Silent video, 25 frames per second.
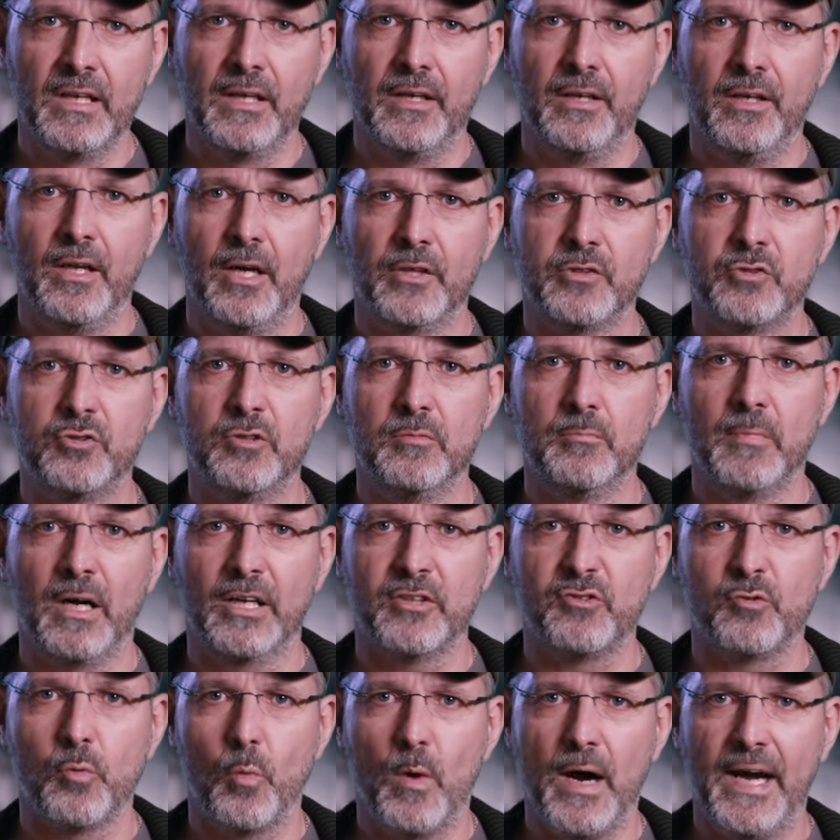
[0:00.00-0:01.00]
not too
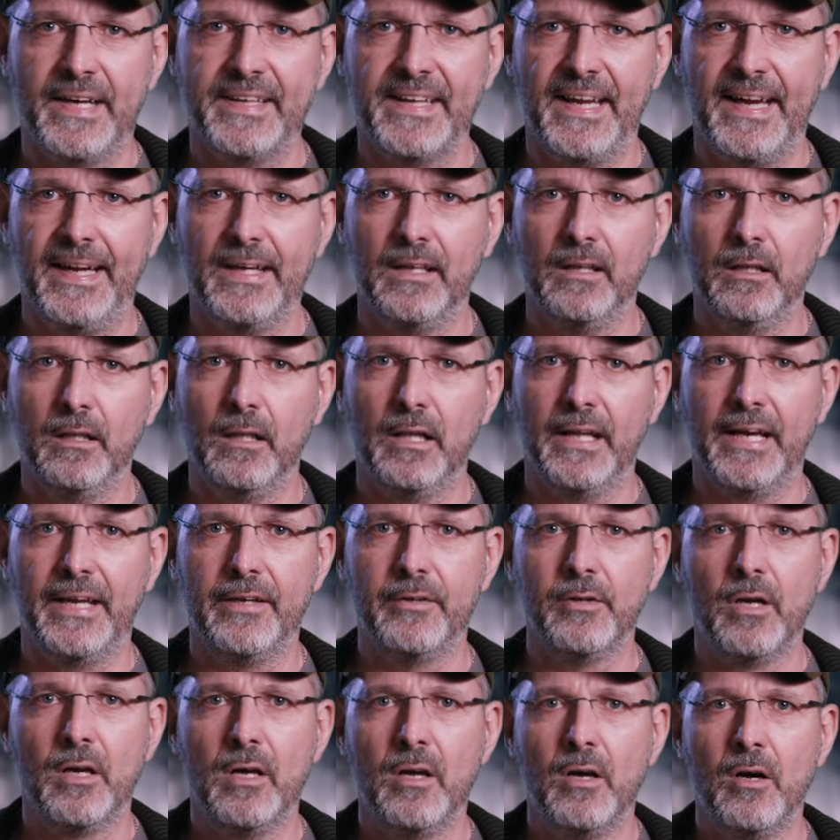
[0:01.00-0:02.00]
much wide angle, and